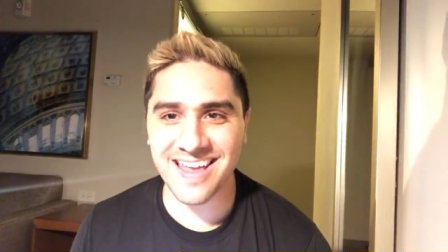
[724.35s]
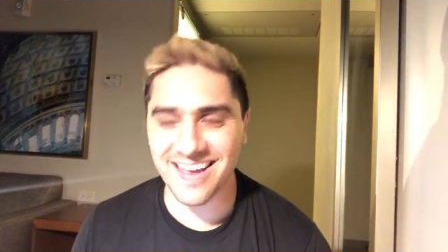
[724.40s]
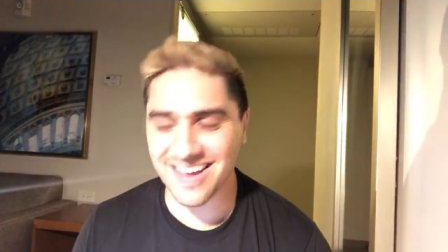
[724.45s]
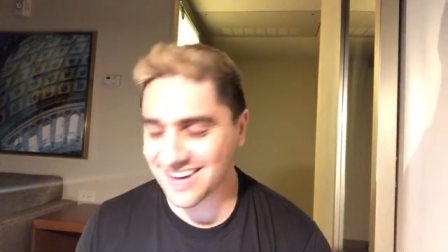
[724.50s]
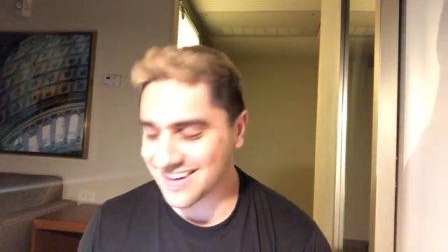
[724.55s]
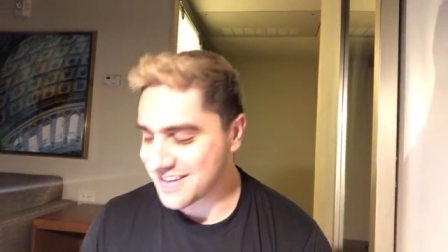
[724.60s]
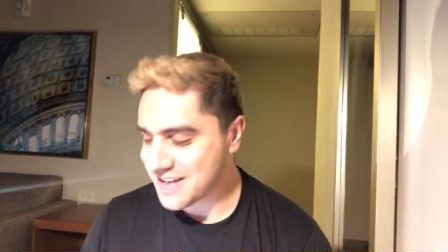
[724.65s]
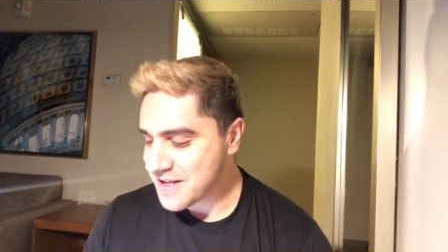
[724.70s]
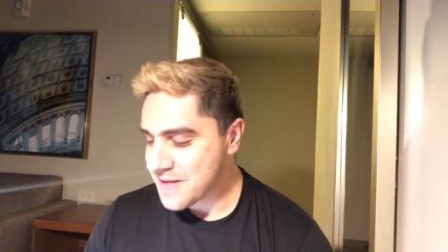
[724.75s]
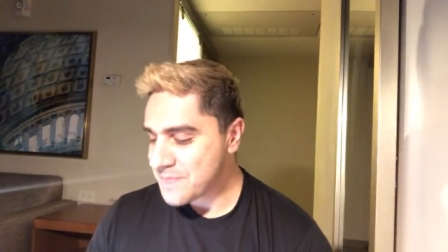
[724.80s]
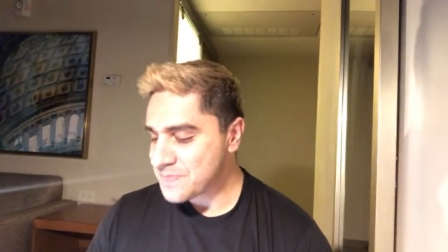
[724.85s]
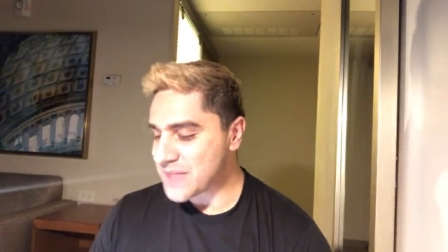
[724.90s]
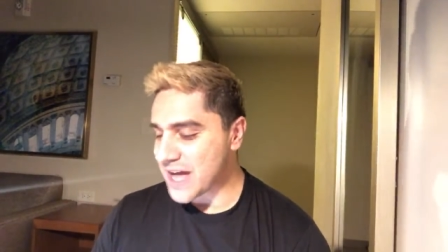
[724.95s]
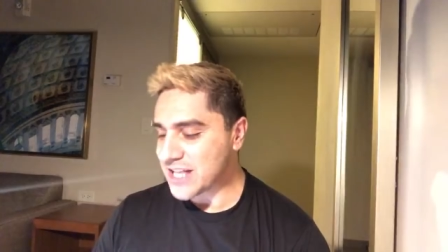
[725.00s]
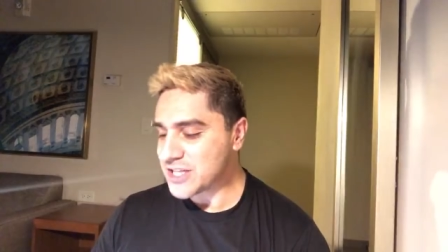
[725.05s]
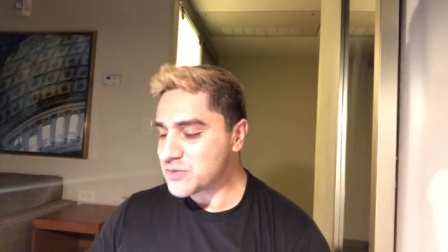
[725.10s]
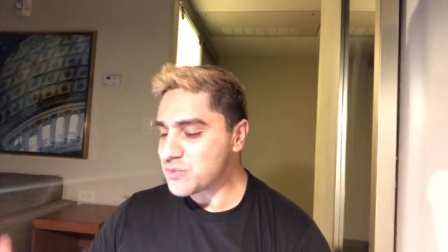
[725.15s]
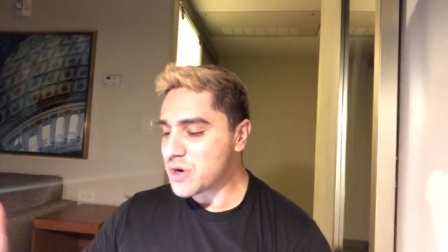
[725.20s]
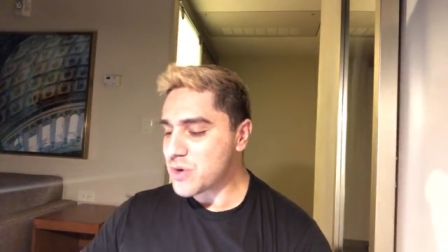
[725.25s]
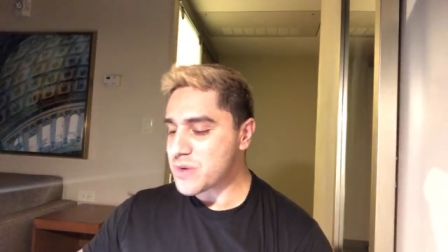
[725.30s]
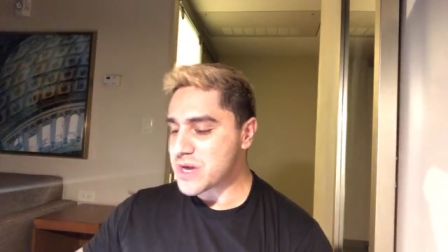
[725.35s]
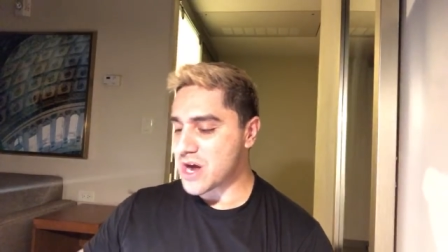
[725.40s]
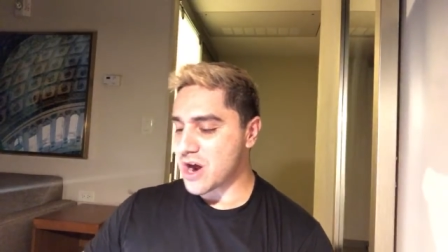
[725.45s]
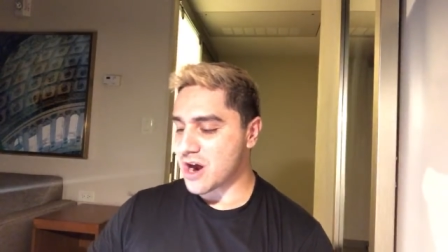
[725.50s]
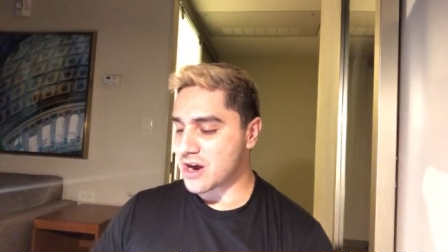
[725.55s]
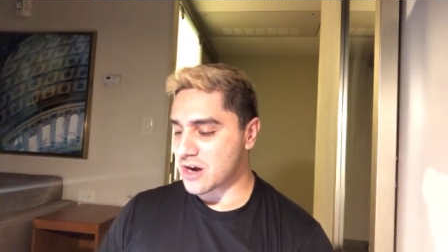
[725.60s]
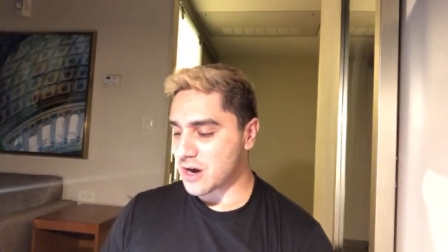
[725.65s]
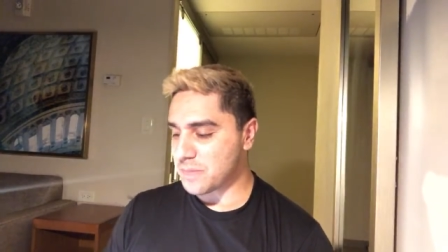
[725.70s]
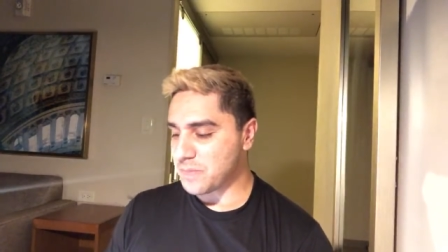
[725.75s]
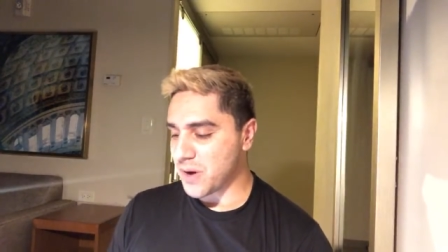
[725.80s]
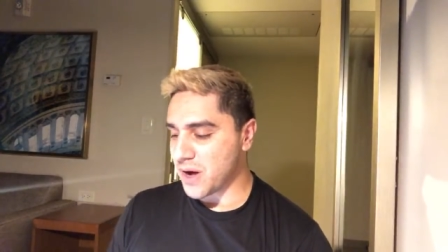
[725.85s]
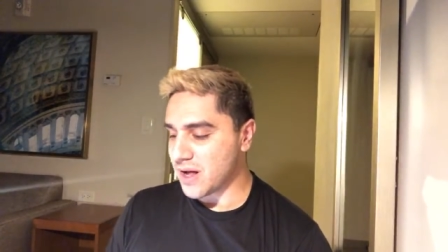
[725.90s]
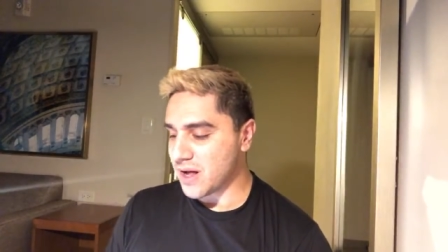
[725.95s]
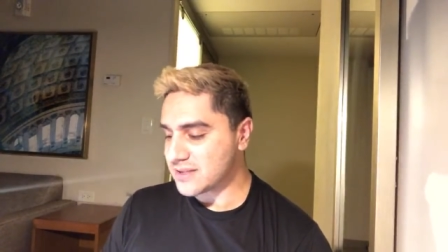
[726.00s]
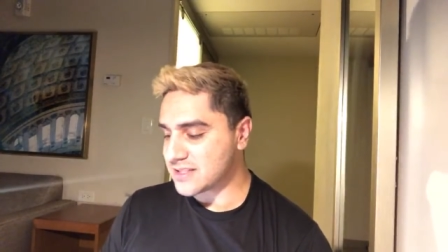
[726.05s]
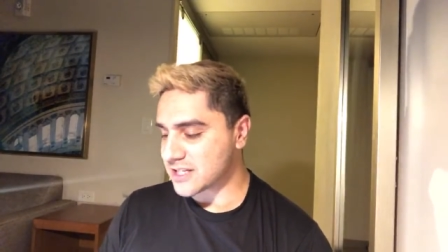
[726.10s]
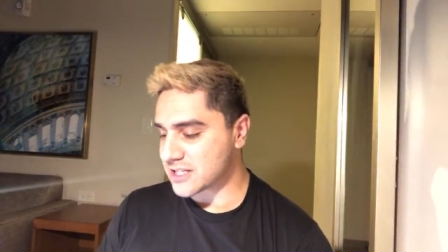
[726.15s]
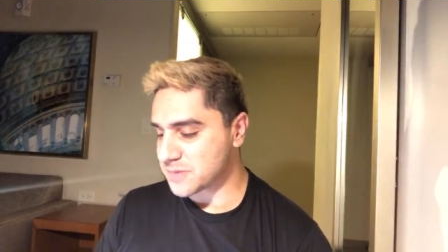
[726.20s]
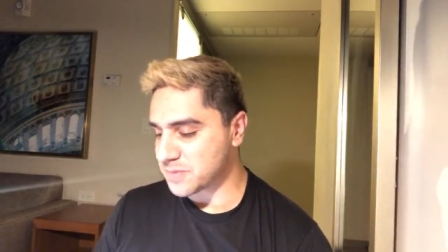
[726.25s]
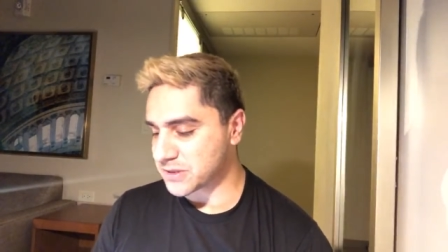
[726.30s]
And that's where we are in our
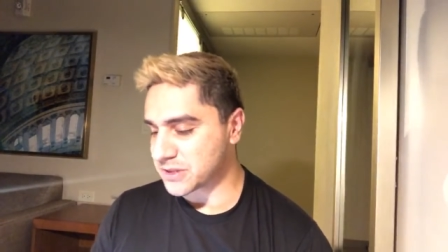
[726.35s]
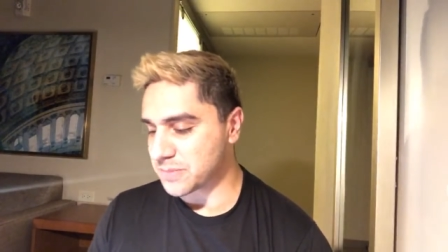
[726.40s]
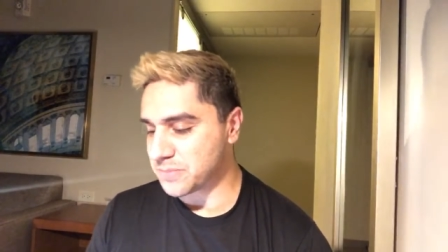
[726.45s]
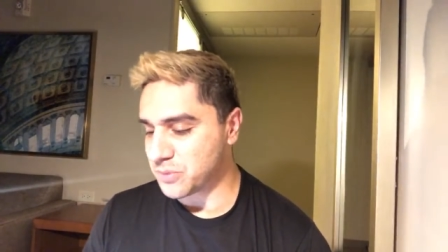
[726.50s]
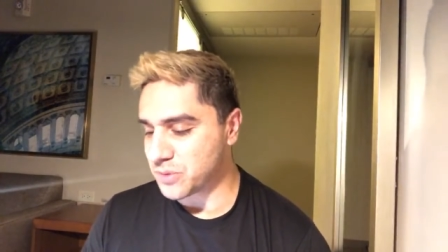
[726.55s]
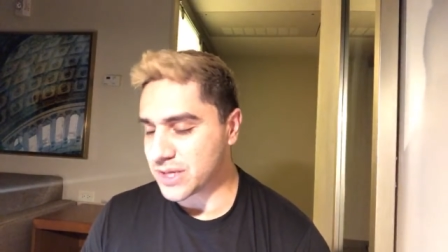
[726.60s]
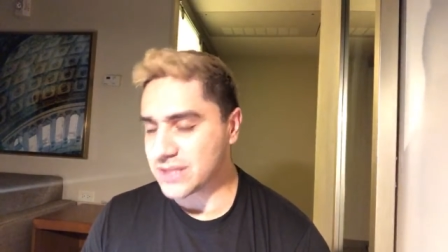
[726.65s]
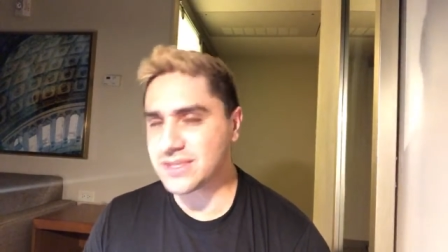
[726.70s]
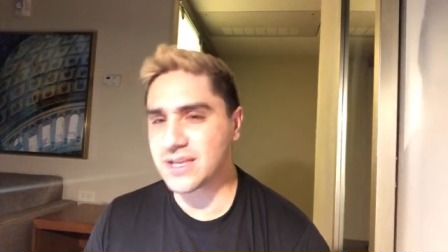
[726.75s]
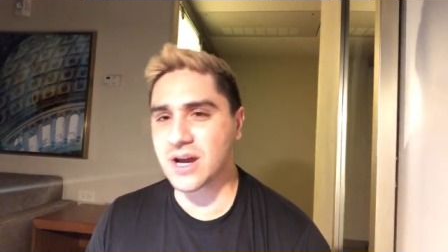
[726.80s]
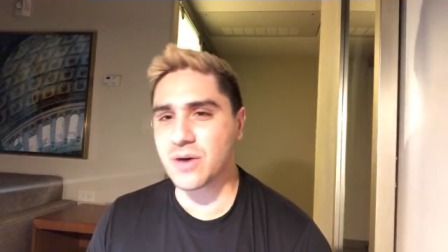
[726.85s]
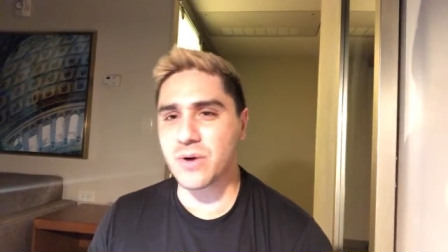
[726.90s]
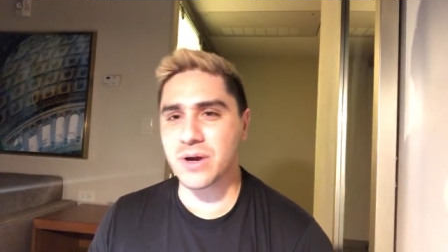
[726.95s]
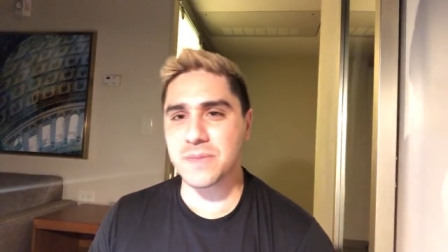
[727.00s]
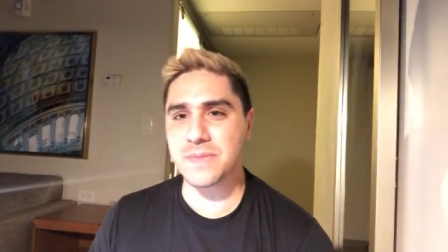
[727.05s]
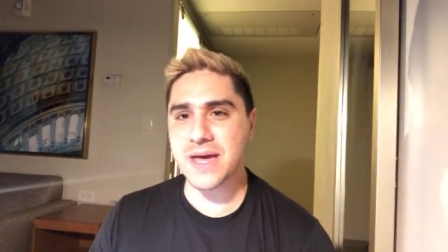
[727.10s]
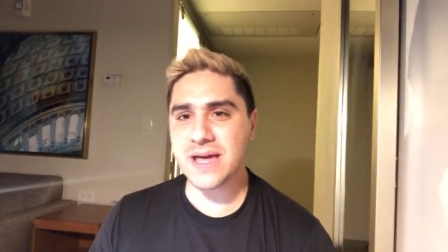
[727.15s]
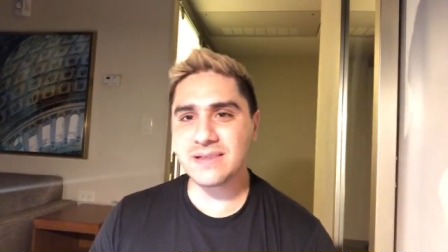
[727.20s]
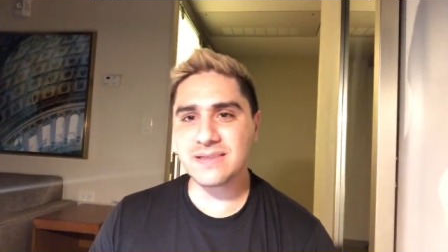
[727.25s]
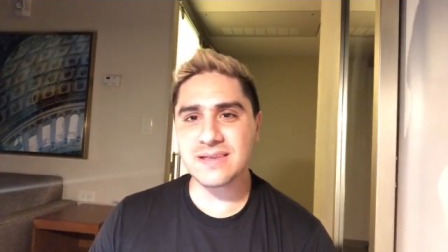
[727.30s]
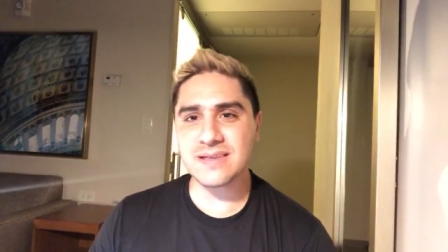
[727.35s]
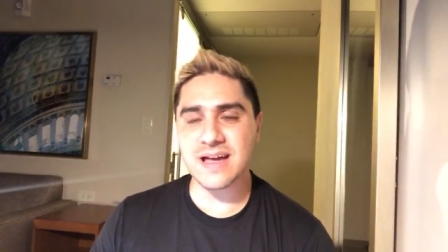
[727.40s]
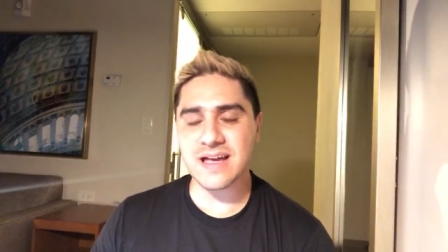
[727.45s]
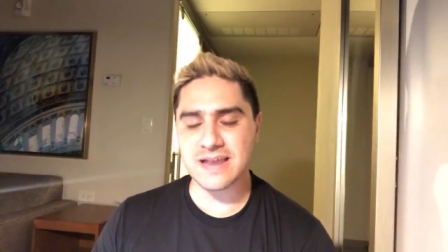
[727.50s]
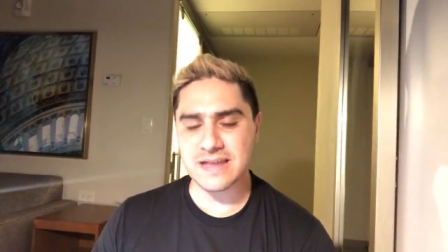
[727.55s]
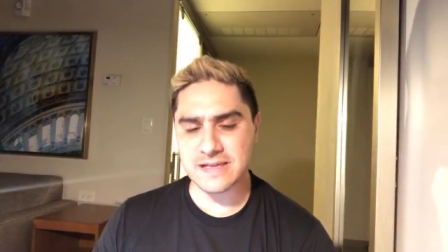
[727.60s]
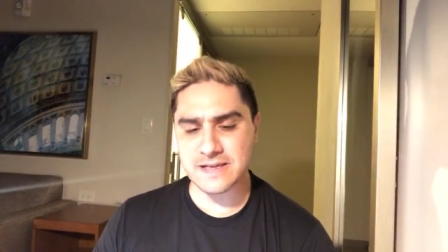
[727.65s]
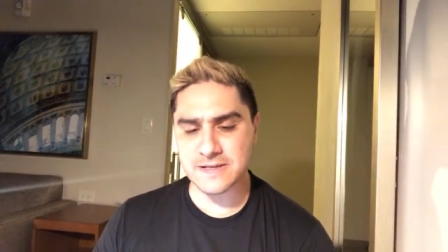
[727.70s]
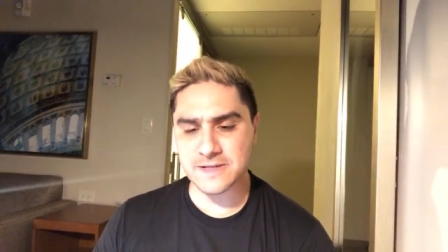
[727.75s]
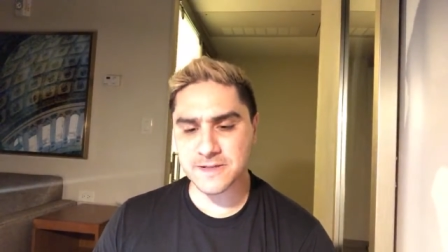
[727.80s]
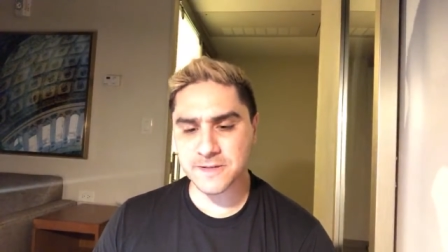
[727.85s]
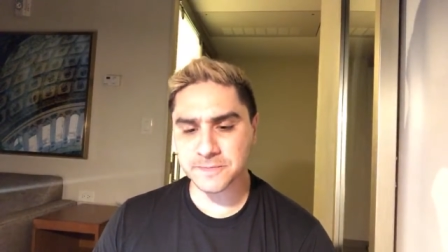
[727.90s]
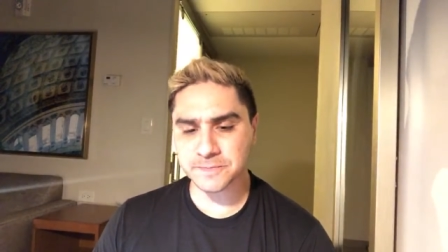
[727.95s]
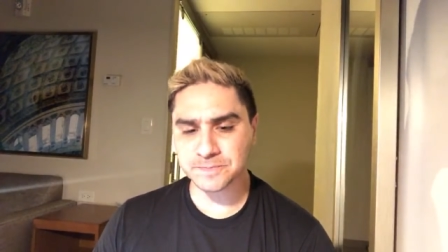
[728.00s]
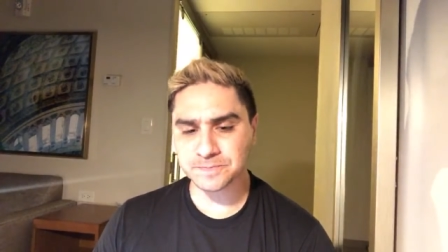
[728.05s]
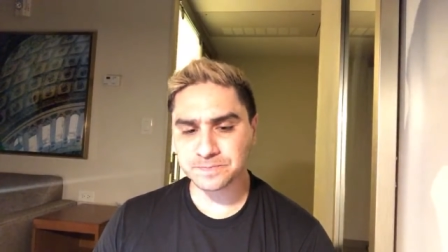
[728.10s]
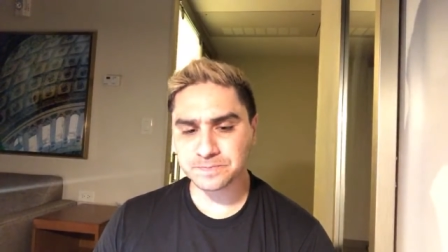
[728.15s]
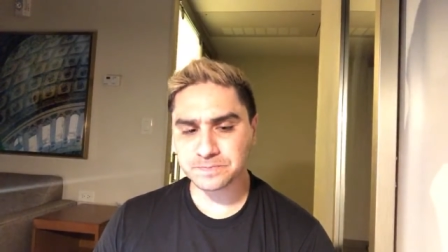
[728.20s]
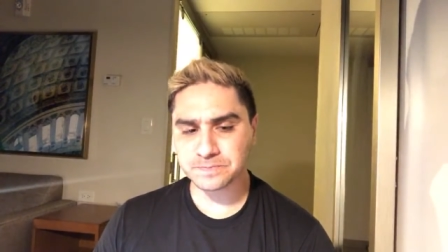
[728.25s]
politics. But the point that I want to make tonight is,